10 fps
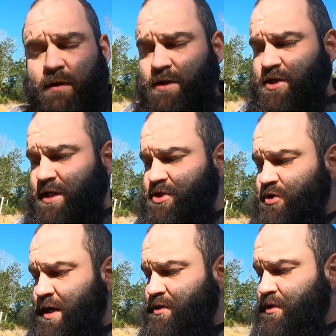the chicken
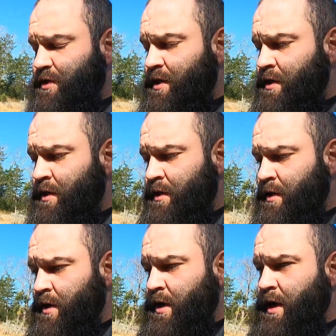tractor,
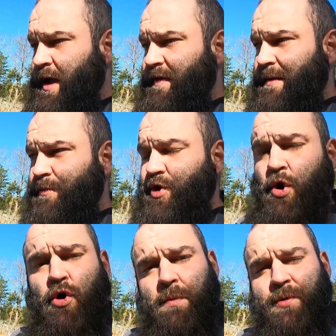and then
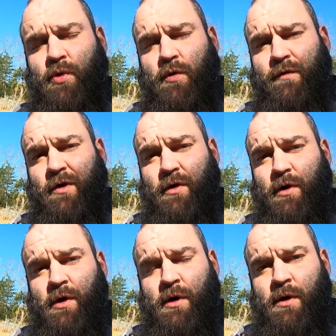tarped over
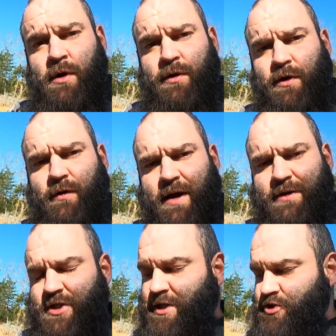the ground the
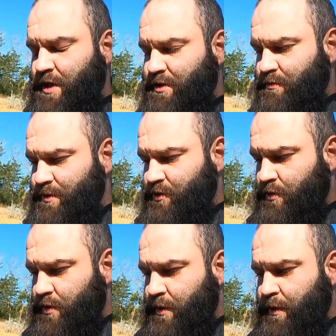chicken tractor was
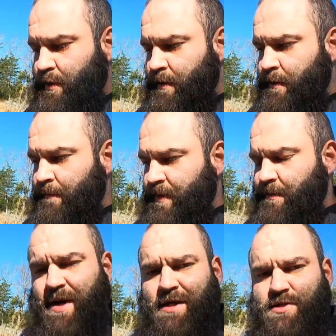on the
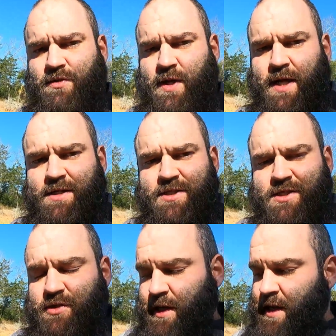past 2 days,
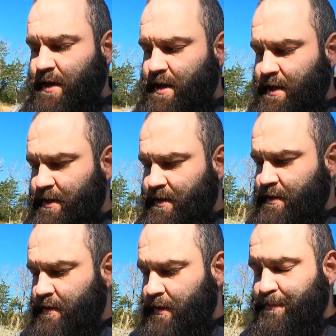just so they can't get
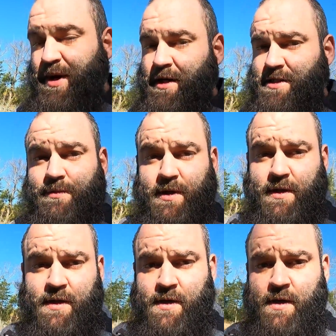into the possibly
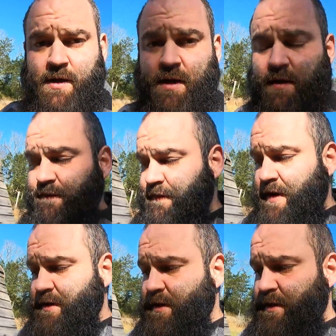
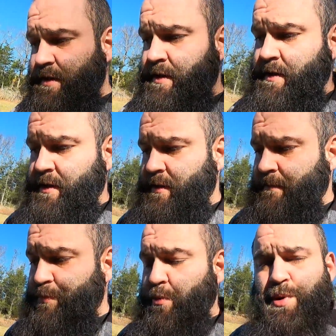infected
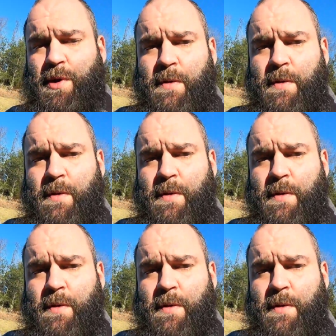poop.